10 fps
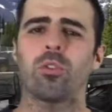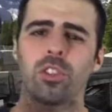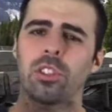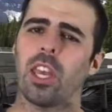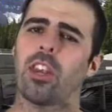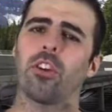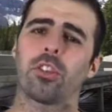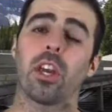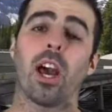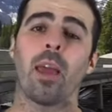just take your
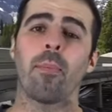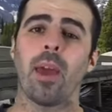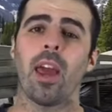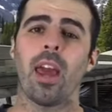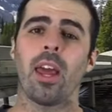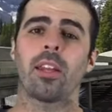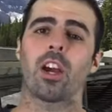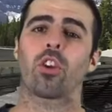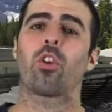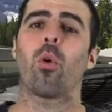time
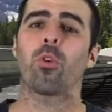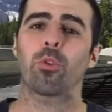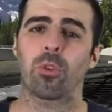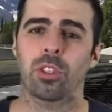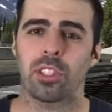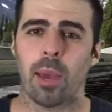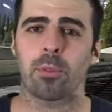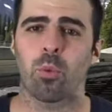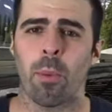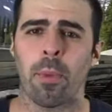and go through the
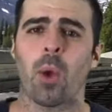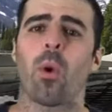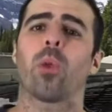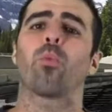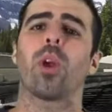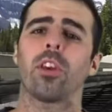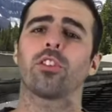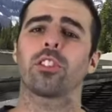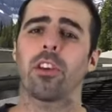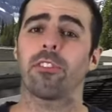steps one by one. Write
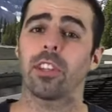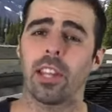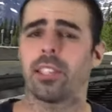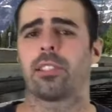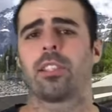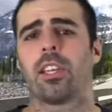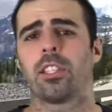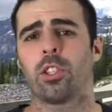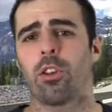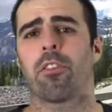yourself a list
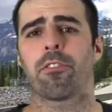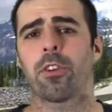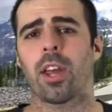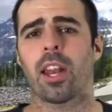so you don't forget